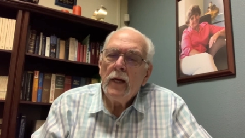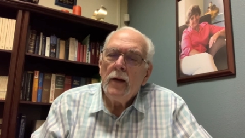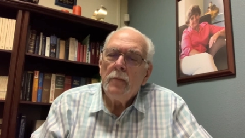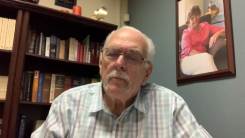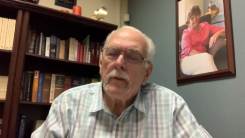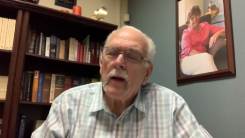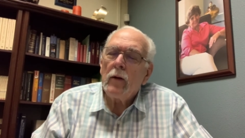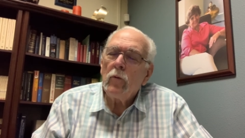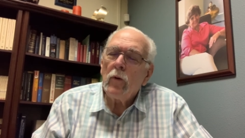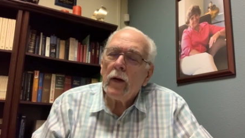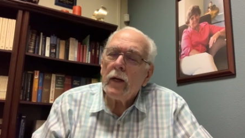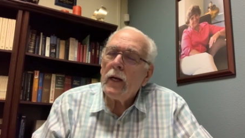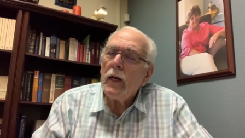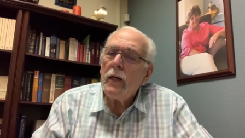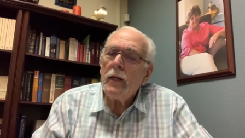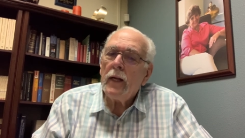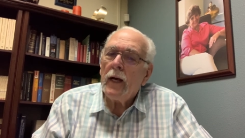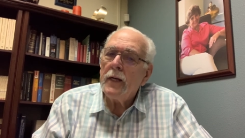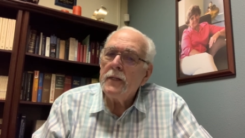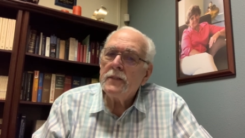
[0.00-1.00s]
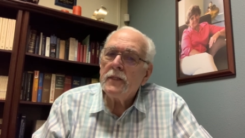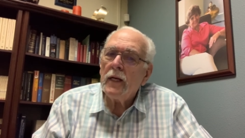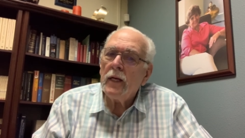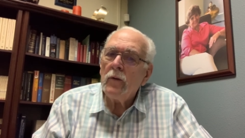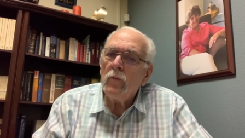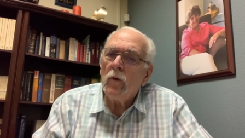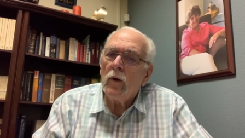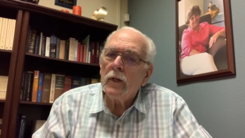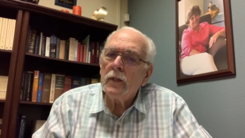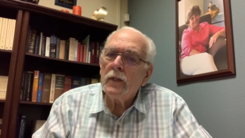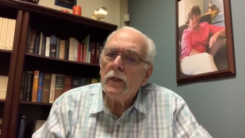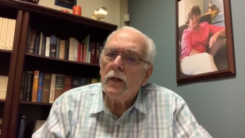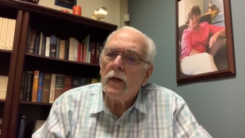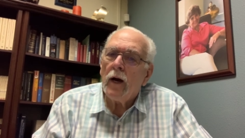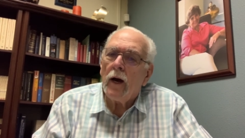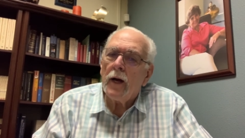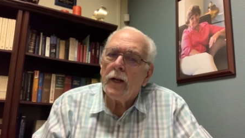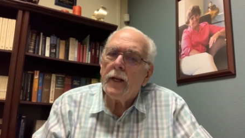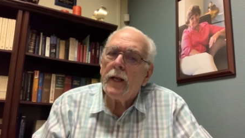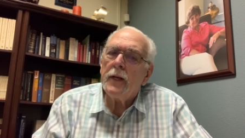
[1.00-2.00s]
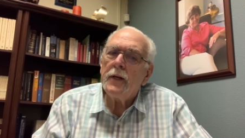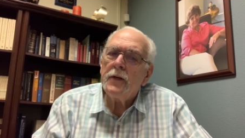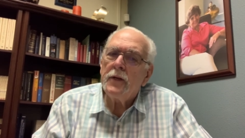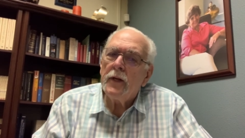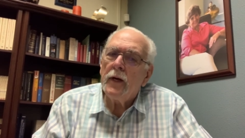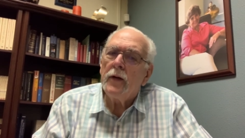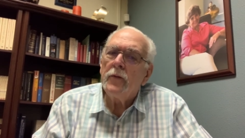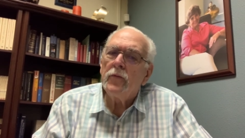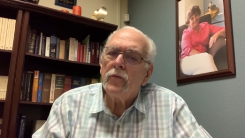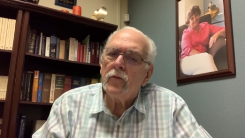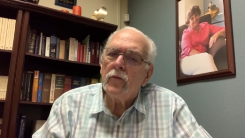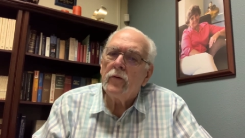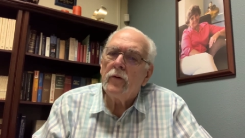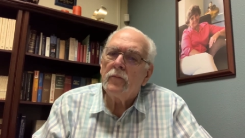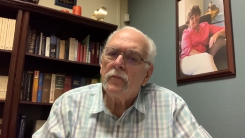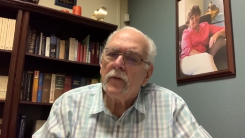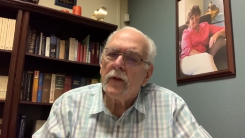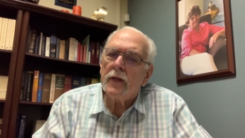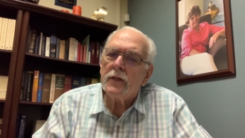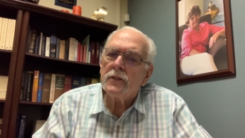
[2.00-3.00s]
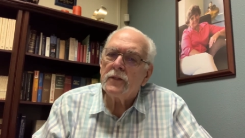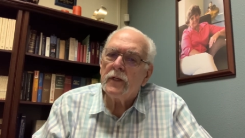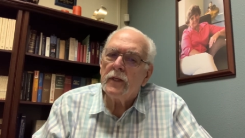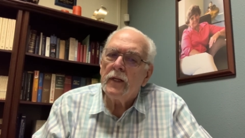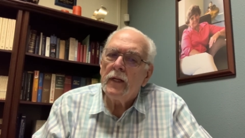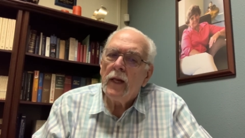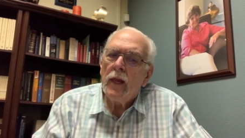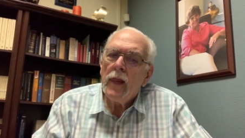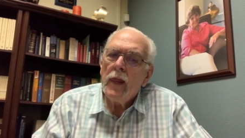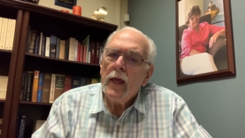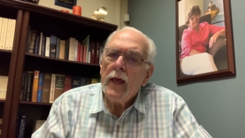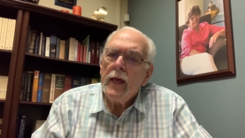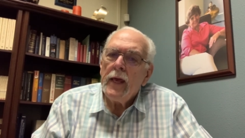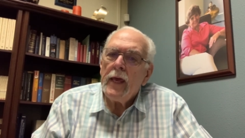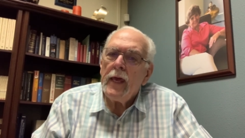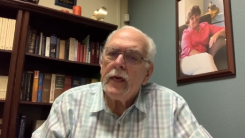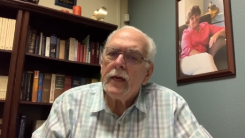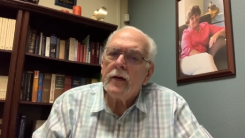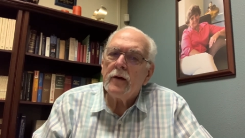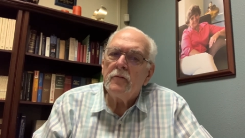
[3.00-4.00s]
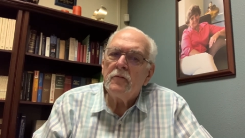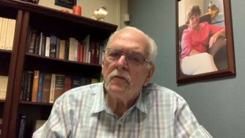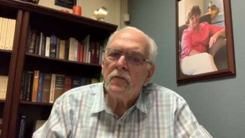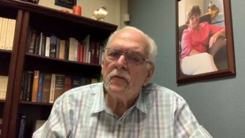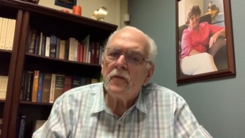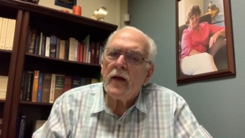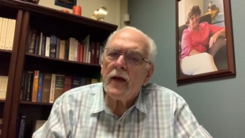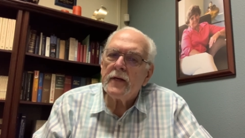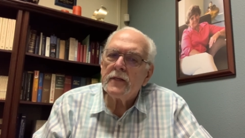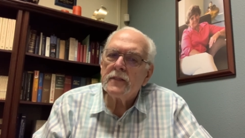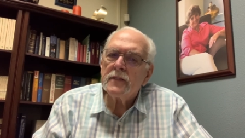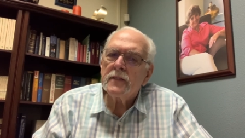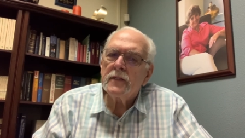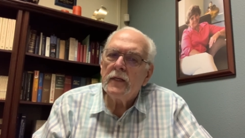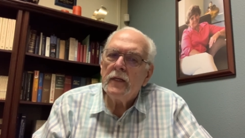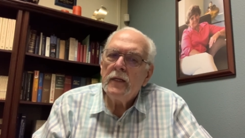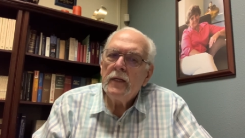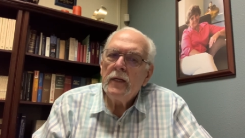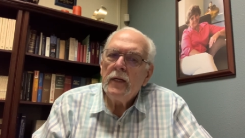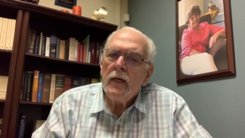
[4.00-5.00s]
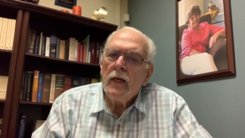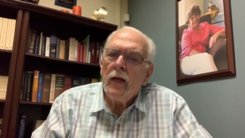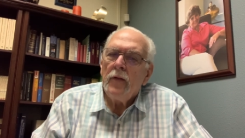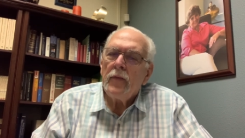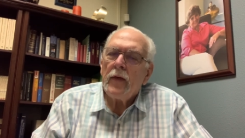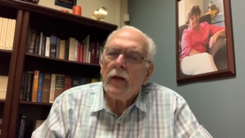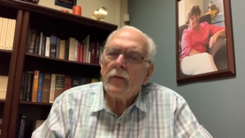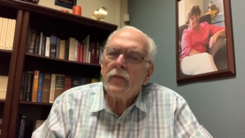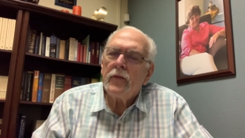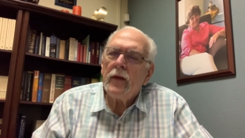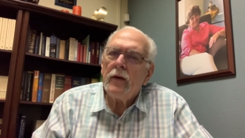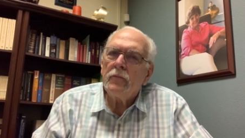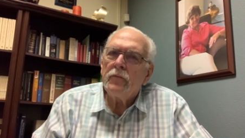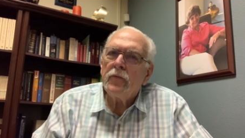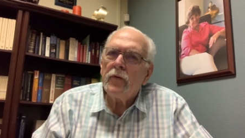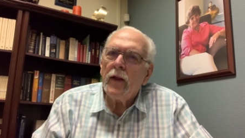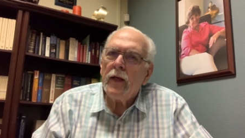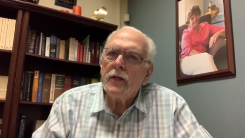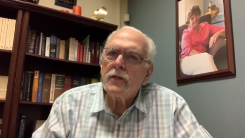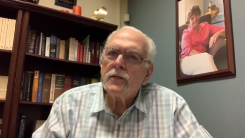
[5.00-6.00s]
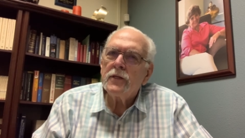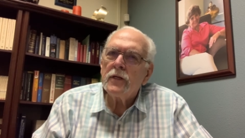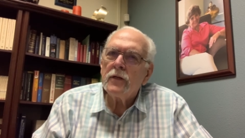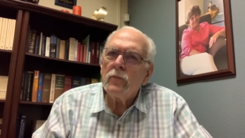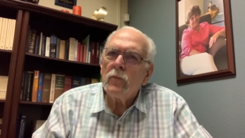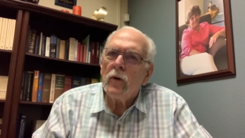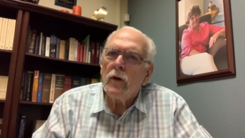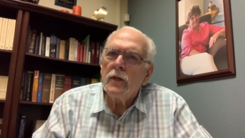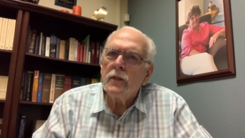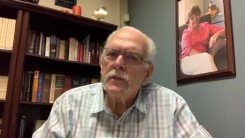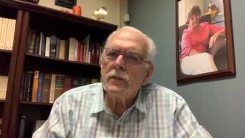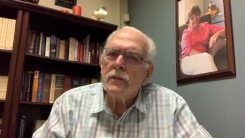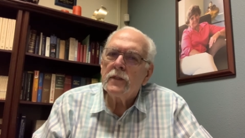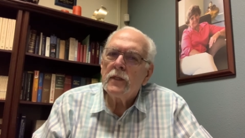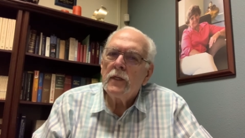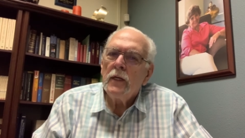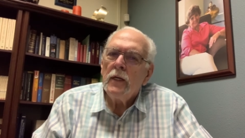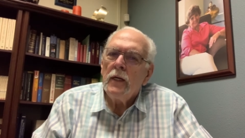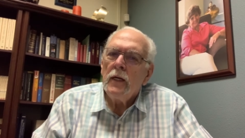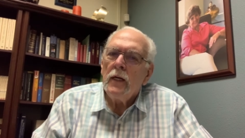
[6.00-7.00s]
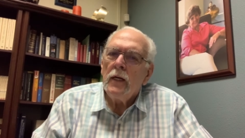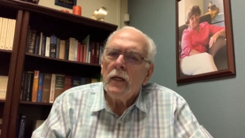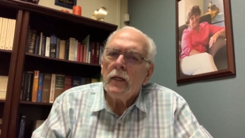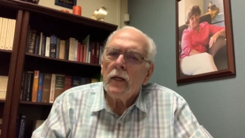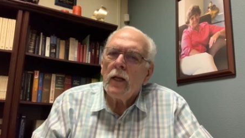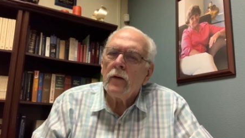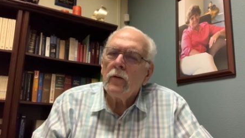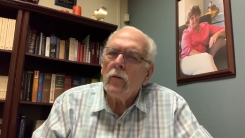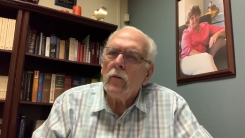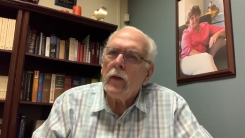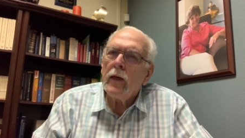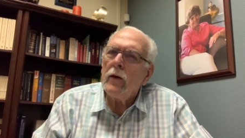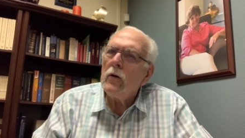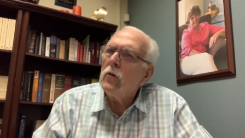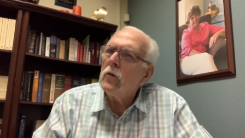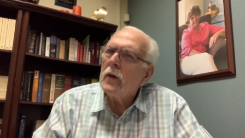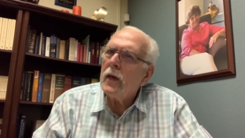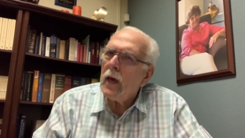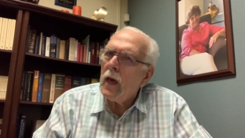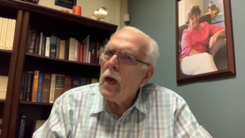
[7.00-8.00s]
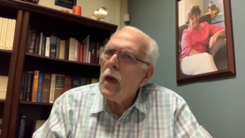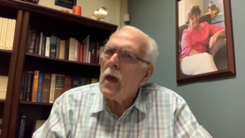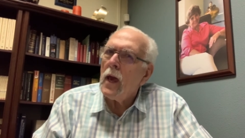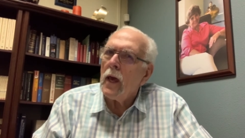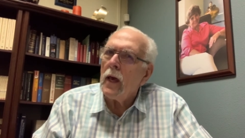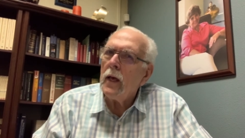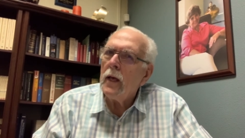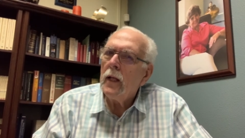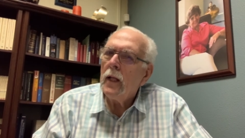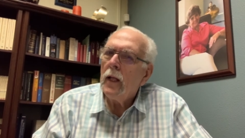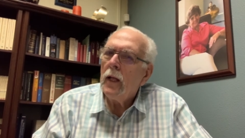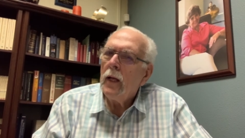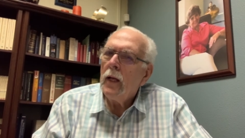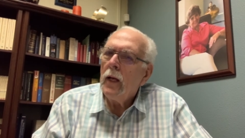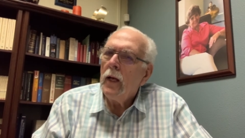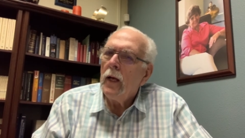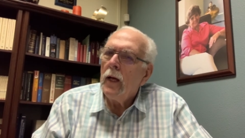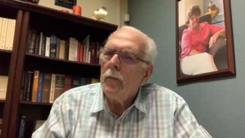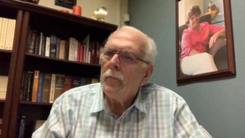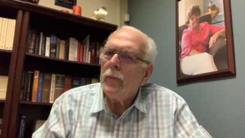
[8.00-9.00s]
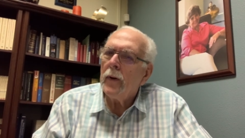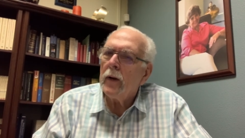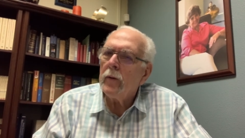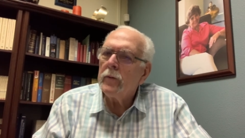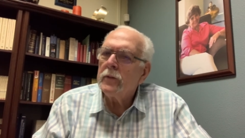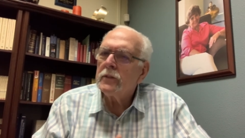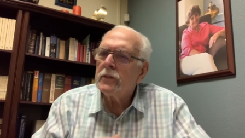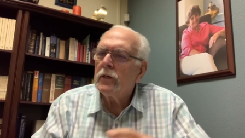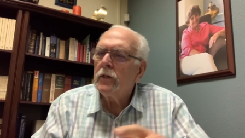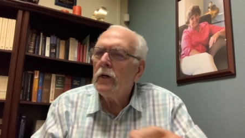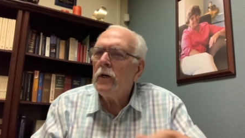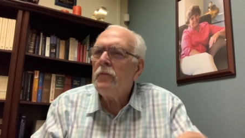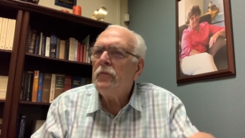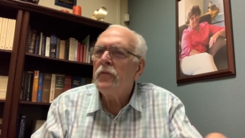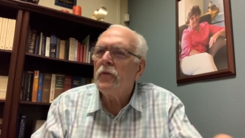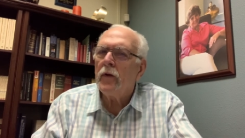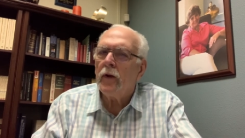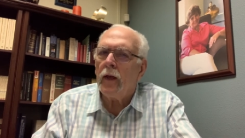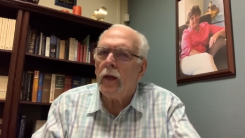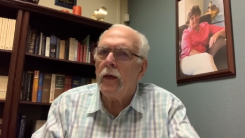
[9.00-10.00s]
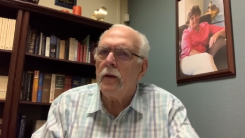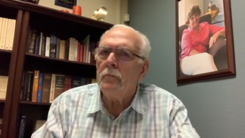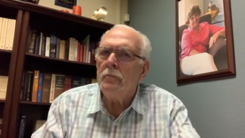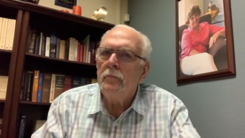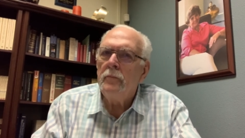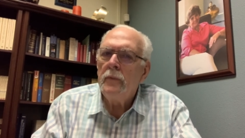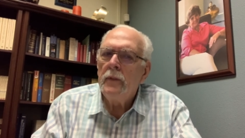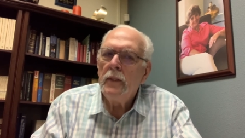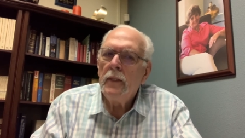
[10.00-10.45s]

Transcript: By recognizing what God had done through affliction, he confessed that the affliction was not only okay, but it was good for him,